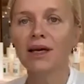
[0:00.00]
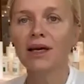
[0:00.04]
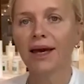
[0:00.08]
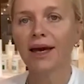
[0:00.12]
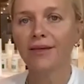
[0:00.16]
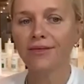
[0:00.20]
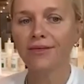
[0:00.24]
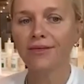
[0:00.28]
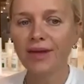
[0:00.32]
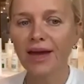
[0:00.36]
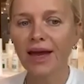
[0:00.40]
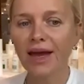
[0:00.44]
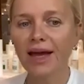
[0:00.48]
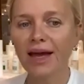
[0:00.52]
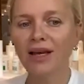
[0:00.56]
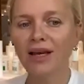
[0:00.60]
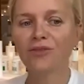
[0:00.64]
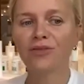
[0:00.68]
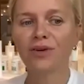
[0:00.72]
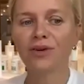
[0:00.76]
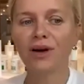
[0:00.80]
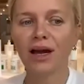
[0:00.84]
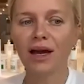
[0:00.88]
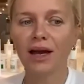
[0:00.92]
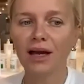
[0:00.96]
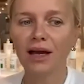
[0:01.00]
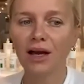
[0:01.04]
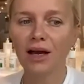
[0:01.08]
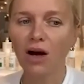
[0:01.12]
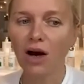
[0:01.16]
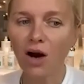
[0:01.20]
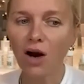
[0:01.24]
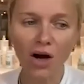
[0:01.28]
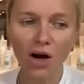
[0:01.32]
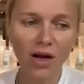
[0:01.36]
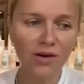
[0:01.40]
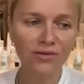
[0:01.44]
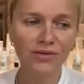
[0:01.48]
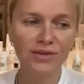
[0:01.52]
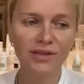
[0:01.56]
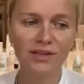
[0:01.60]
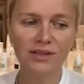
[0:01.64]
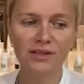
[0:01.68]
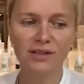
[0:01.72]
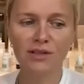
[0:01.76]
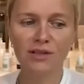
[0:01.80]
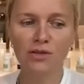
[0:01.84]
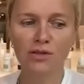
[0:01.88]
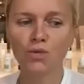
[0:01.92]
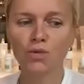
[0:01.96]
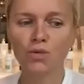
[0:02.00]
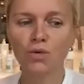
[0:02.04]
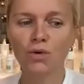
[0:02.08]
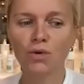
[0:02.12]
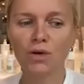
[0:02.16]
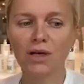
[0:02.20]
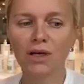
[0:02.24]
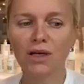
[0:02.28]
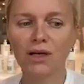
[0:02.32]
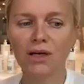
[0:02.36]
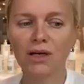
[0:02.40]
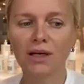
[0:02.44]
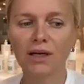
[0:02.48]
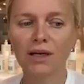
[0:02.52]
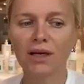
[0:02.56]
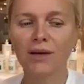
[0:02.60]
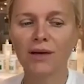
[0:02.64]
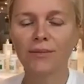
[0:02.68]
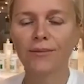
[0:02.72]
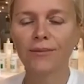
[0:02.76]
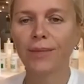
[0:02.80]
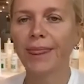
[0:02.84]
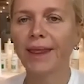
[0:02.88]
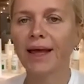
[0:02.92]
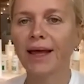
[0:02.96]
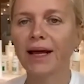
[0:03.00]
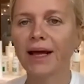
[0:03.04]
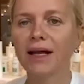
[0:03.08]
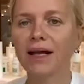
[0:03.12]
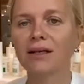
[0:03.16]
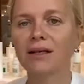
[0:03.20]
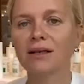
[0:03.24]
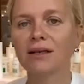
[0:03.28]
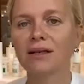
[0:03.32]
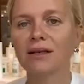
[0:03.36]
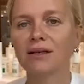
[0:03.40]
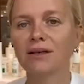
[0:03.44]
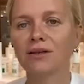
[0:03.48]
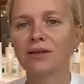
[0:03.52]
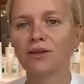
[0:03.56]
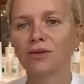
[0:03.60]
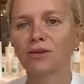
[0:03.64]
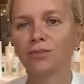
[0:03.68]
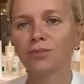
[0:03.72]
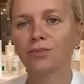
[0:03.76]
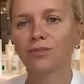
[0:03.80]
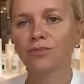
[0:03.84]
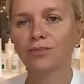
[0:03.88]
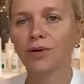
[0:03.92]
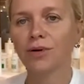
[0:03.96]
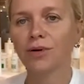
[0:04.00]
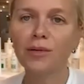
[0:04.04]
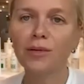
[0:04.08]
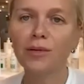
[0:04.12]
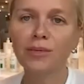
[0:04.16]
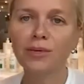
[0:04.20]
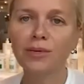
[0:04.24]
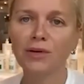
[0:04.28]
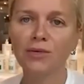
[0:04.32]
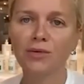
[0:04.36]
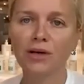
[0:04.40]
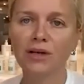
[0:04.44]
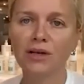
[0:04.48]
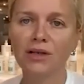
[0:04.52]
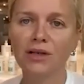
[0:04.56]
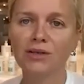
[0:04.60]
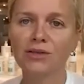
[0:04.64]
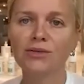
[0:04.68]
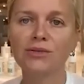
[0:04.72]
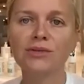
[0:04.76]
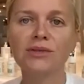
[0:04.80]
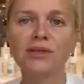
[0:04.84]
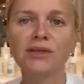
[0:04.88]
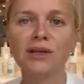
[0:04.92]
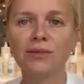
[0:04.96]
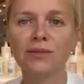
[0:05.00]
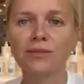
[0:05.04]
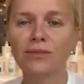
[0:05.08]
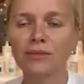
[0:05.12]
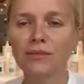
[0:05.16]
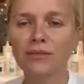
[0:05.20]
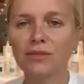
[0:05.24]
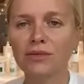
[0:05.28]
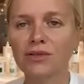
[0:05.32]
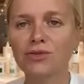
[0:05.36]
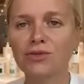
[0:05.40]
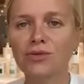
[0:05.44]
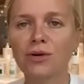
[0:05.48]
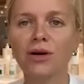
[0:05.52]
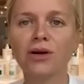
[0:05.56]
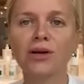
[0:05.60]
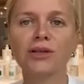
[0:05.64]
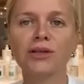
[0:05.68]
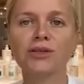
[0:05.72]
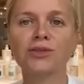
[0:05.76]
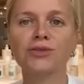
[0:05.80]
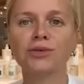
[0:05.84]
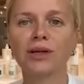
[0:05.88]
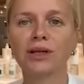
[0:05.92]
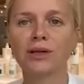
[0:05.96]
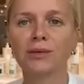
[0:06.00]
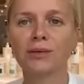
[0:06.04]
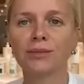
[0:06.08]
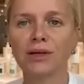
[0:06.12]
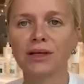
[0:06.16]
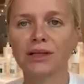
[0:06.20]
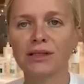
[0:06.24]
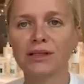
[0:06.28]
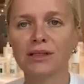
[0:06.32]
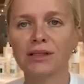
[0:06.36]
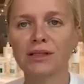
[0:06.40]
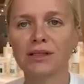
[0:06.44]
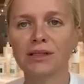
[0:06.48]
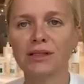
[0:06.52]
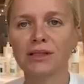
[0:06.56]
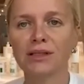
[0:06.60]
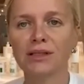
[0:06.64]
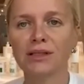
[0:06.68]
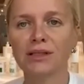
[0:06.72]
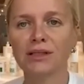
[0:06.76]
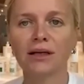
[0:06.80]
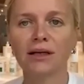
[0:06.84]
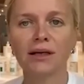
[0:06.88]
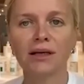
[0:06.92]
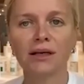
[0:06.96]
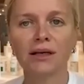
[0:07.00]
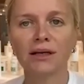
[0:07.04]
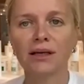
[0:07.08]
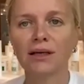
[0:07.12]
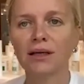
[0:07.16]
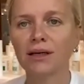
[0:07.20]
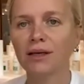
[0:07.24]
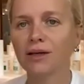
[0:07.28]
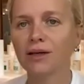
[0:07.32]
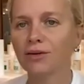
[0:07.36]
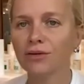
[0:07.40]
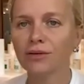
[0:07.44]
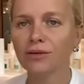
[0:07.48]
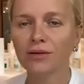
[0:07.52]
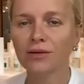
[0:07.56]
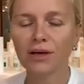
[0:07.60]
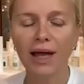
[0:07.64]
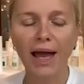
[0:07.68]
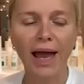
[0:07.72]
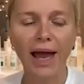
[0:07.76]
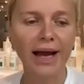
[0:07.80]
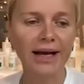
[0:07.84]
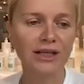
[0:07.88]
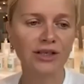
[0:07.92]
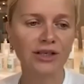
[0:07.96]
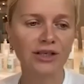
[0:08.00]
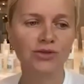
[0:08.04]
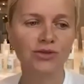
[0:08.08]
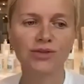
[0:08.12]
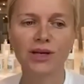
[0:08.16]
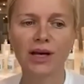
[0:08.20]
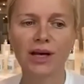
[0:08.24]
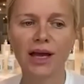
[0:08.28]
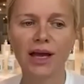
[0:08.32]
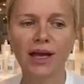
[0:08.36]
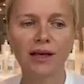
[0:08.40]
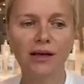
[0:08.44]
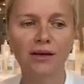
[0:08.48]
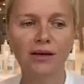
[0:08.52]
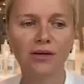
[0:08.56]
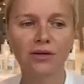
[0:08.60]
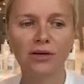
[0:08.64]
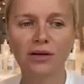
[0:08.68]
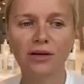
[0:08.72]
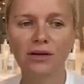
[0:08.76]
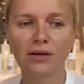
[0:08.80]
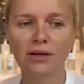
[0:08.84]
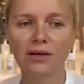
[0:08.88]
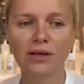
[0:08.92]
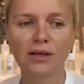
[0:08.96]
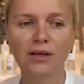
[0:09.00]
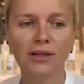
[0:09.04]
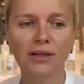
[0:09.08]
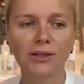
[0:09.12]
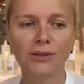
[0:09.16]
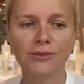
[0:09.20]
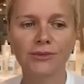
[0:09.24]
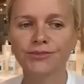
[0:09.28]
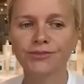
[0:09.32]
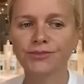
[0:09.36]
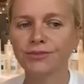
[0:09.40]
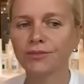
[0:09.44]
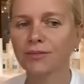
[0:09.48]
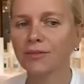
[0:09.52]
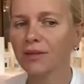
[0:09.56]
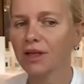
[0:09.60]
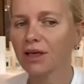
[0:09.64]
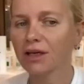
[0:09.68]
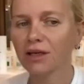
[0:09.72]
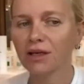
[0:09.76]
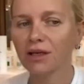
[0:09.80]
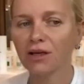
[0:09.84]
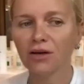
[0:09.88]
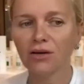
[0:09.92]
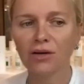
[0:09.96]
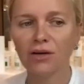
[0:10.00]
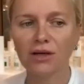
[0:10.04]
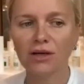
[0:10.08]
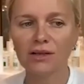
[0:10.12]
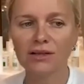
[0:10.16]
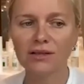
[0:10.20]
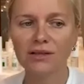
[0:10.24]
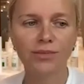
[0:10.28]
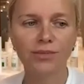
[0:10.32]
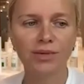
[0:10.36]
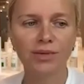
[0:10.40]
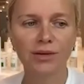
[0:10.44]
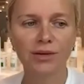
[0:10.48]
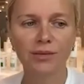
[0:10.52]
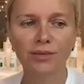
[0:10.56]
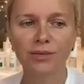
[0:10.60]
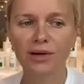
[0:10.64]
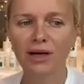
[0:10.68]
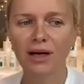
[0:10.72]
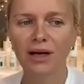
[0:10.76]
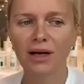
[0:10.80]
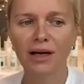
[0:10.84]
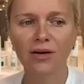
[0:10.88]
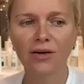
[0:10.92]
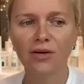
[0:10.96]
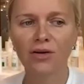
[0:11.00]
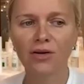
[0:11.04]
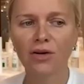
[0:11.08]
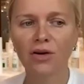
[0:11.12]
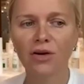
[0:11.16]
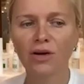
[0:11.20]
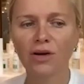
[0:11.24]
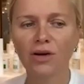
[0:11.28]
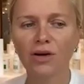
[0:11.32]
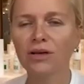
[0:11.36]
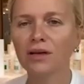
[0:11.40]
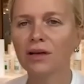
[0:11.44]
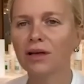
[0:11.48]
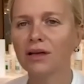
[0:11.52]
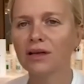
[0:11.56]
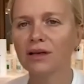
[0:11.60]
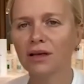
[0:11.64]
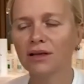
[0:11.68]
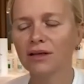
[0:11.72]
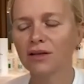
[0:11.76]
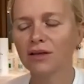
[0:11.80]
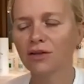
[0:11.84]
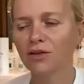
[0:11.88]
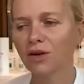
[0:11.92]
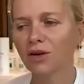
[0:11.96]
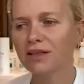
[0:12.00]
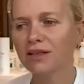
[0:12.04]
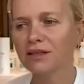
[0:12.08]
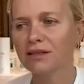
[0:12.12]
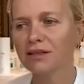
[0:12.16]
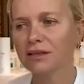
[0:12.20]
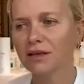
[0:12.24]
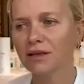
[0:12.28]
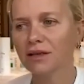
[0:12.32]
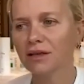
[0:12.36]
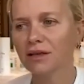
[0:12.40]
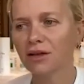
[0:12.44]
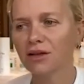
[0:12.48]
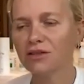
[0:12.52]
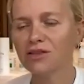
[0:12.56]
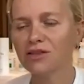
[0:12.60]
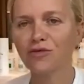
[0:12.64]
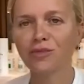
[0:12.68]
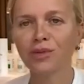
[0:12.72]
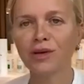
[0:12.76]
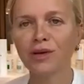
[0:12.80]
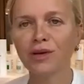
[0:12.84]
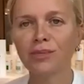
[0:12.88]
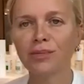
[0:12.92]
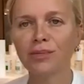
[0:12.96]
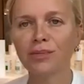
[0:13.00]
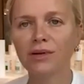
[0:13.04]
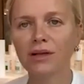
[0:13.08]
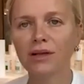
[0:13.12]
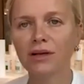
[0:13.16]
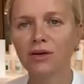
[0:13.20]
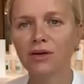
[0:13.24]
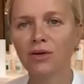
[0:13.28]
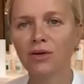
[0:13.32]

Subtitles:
And then if all of this doesn't work, then you probably want to do some stronger treatments, like, you know, Accutane, or, you know, some people, I don't know, in the US, lots of people